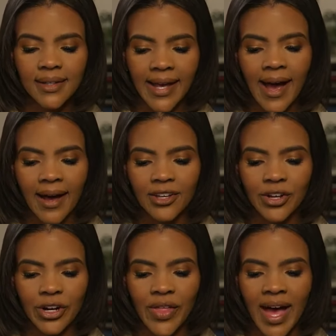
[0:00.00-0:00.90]
Yeah,
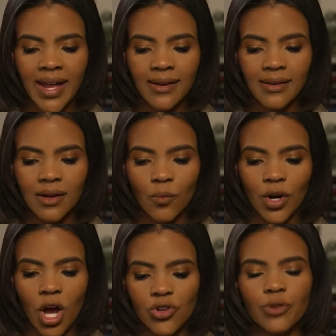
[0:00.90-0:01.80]
you hear that?
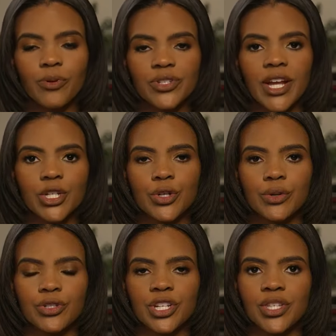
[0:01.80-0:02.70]
100%
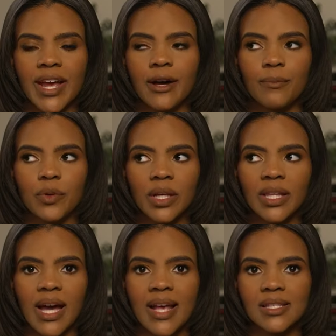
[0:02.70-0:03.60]
true. She's like
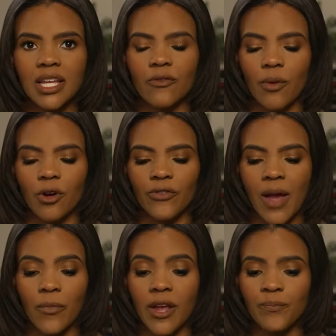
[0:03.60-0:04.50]
completely isolated from her
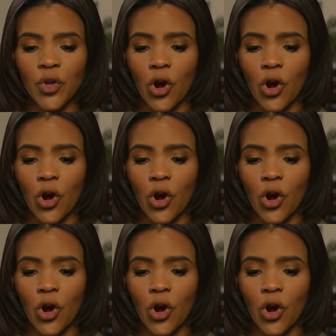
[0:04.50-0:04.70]
family.